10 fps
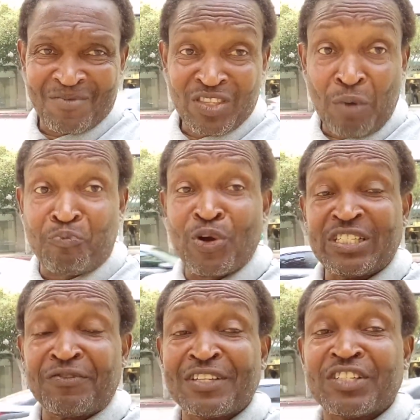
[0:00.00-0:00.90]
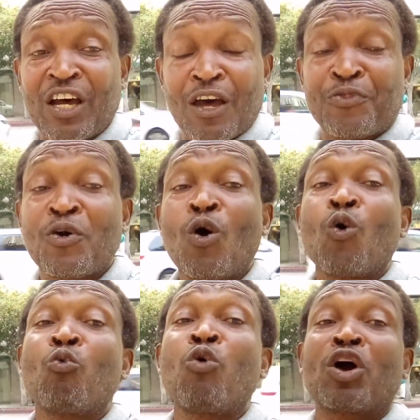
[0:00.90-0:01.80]
the prince of this
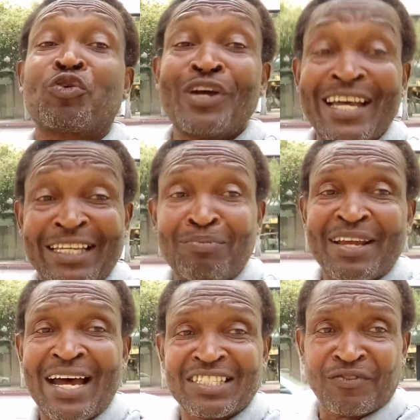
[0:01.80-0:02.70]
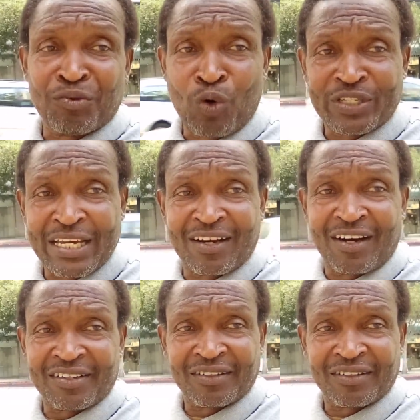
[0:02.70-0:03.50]
earth, were created by the hands of the Most High God.